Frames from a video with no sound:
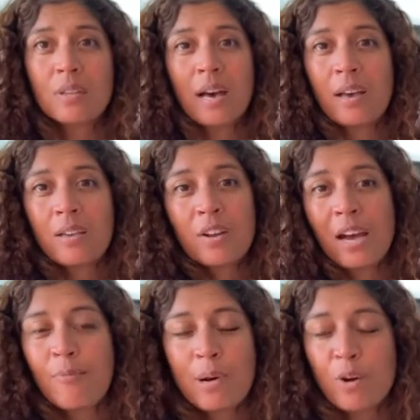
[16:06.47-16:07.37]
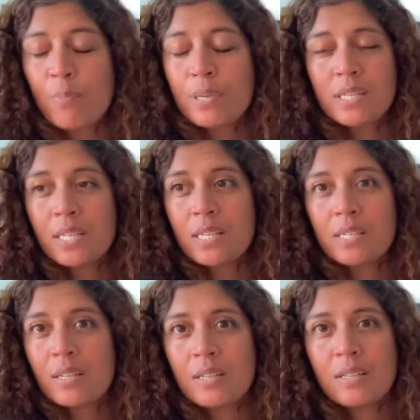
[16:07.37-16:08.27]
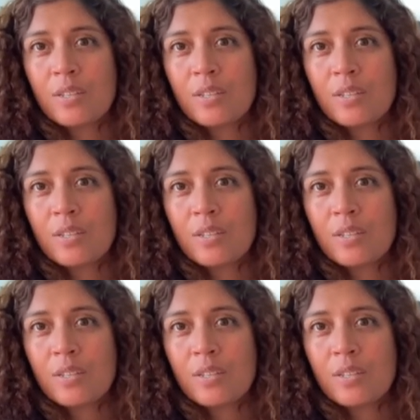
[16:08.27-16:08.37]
I have my own business, and,